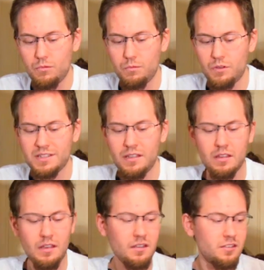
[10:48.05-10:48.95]
What
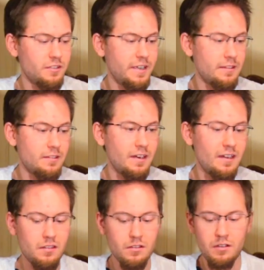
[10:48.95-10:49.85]
this actually is, that
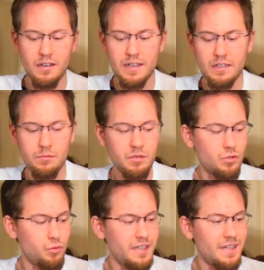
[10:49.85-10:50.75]
it's connected
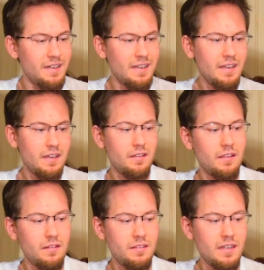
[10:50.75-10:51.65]
between
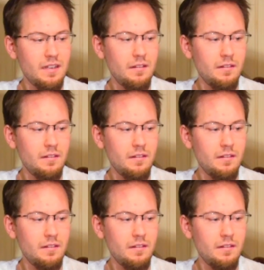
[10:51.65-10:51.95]
the